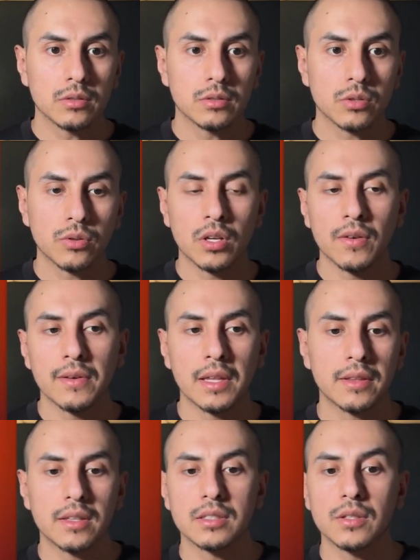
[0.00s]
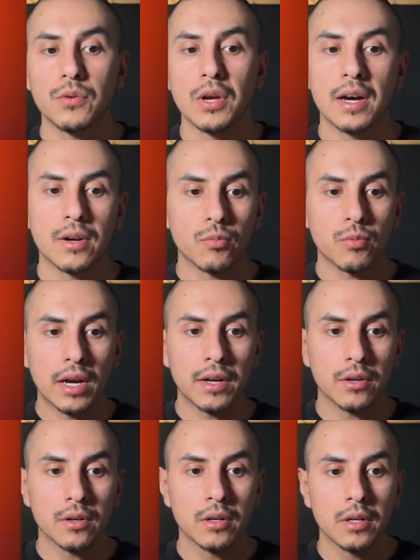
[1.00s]
So think of it like this. If you had a
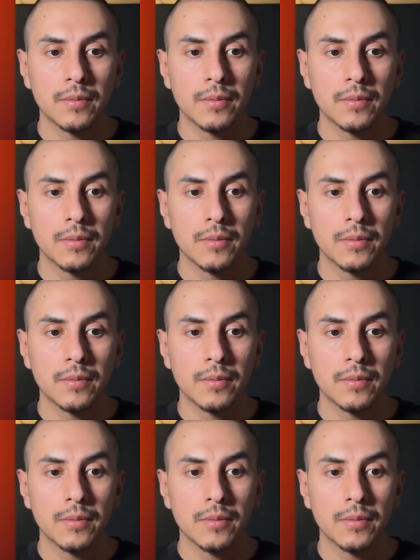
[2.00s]
writer,